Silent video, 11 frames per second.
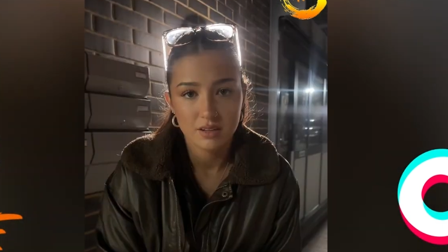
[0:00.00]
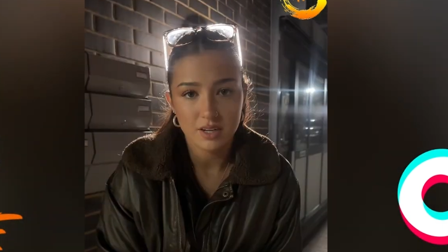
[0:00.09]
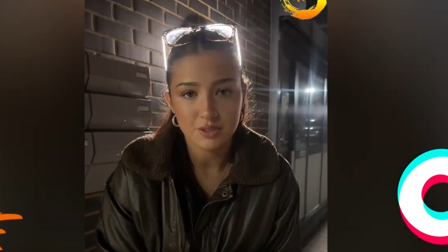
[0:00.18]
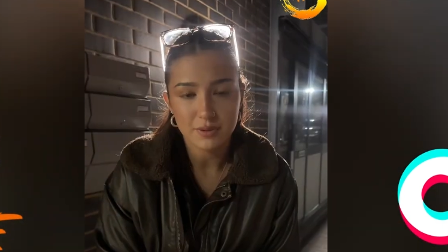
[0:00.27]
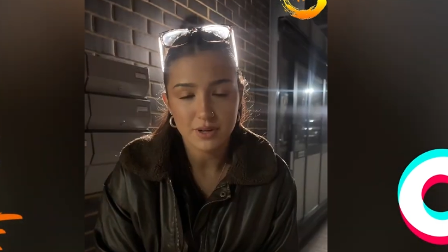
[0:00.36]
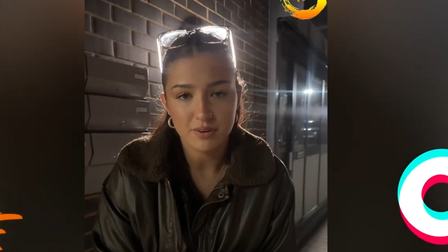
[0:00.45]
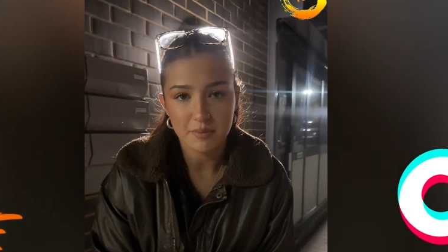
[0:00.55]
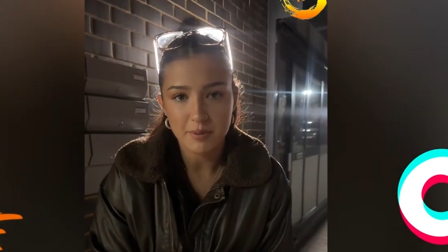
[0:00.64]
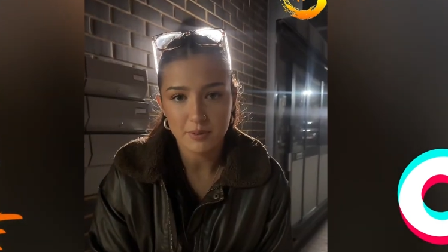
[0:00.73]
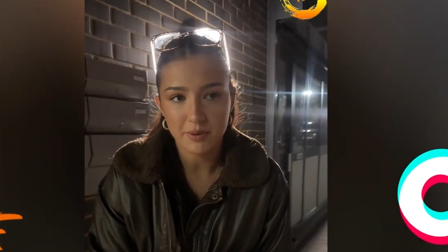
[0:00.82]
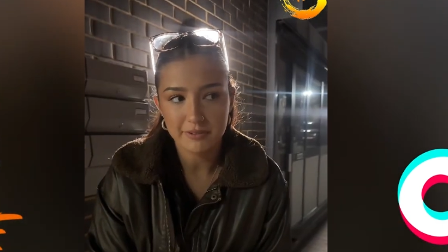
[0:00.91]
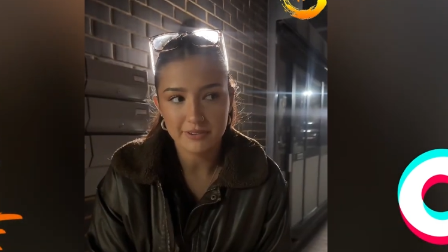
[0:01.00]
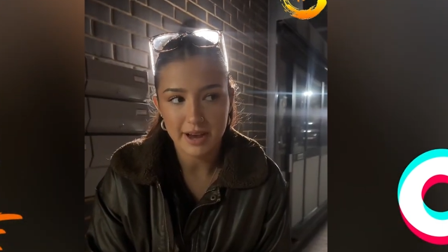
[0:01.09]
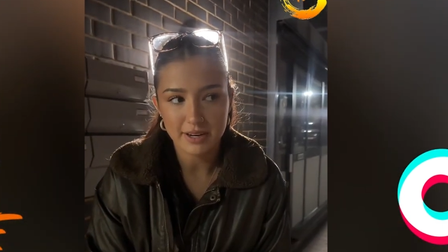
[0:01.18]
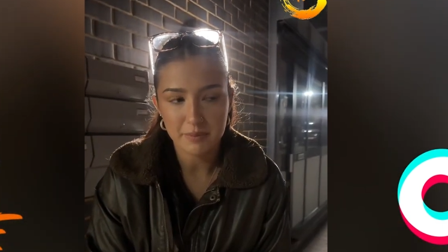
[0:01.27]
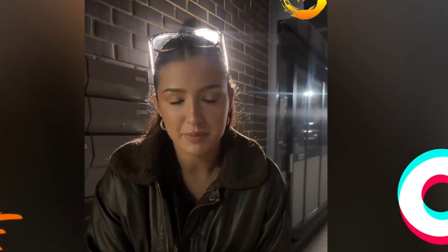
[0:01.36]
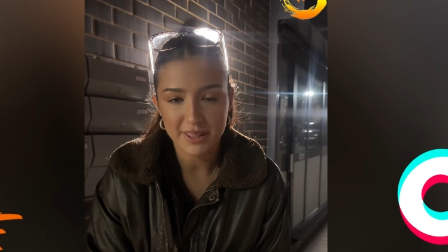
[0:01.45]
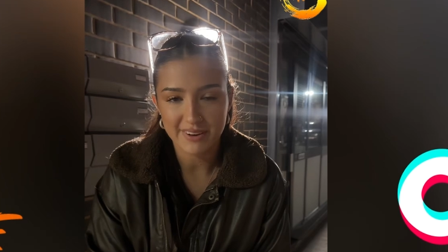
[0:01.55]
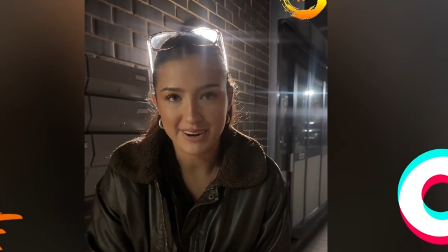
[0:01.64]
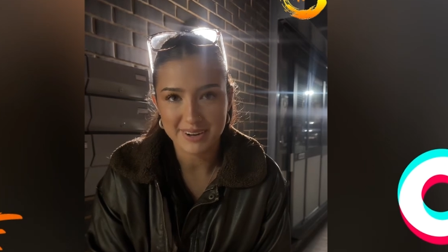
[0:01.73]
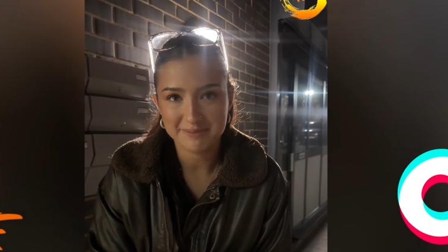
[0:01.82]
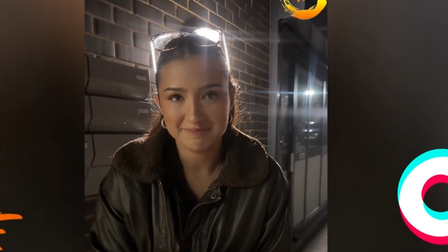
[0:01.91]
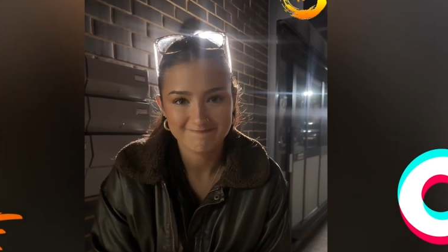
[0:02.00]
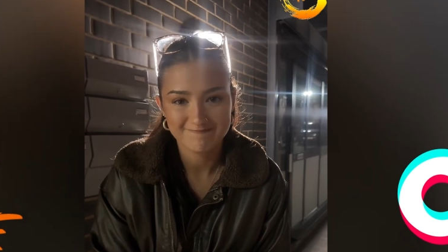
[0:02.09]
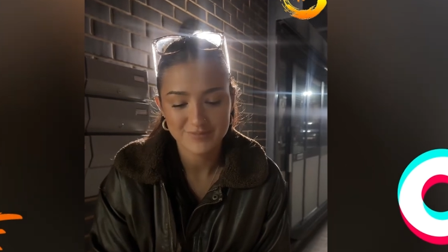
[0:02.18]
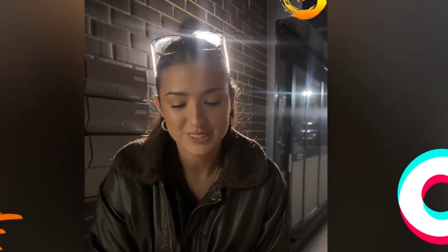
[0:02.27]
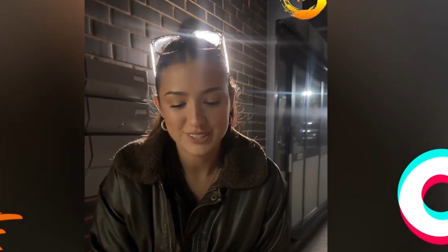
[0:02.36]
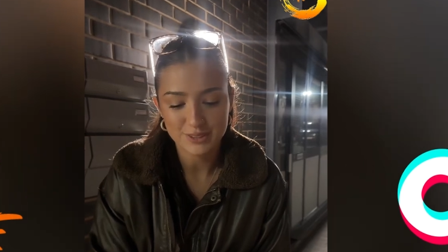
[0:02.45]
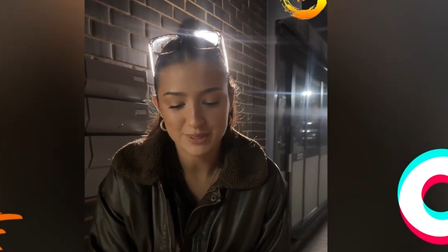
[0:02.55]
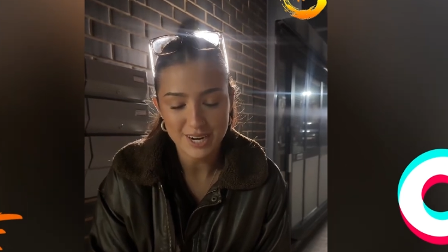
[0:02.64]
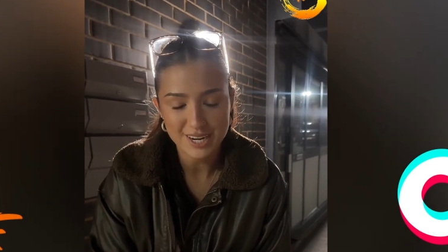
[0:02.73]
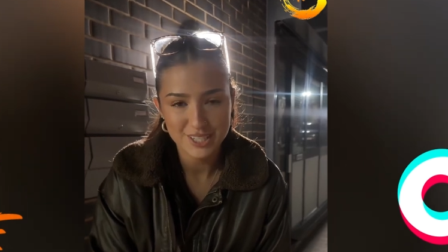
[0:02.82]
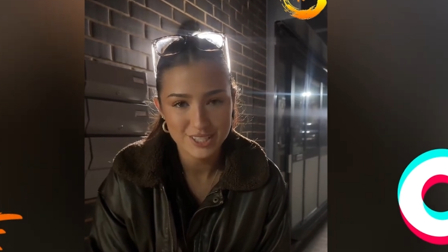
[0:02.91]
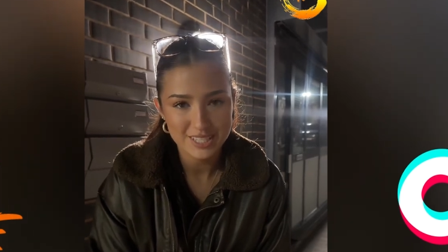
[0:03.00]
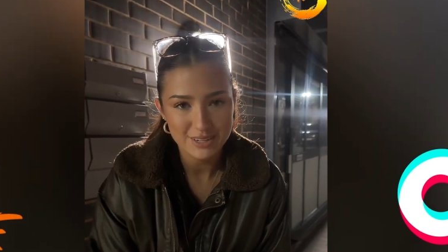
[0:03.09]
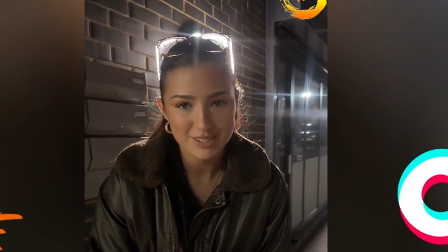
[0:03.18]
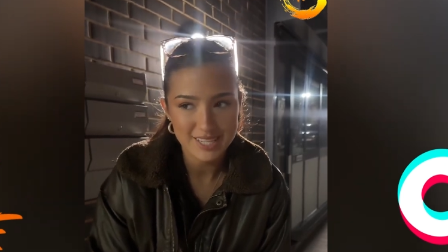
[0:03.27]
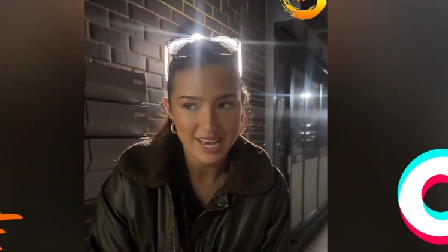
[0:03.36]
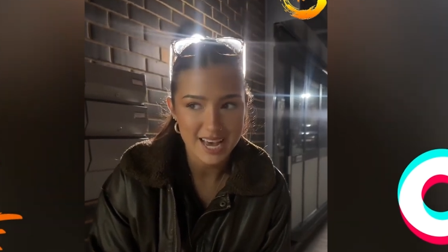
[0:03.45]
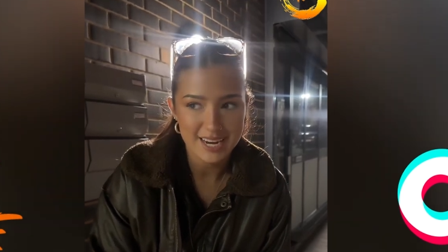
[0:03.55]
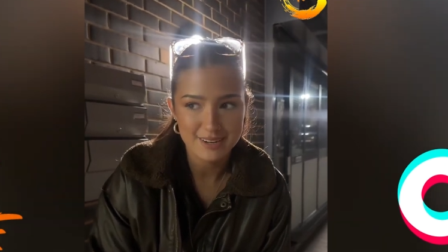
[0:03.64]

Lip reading: Guys, we can't remember what flat number they're in. So we're kind of just outside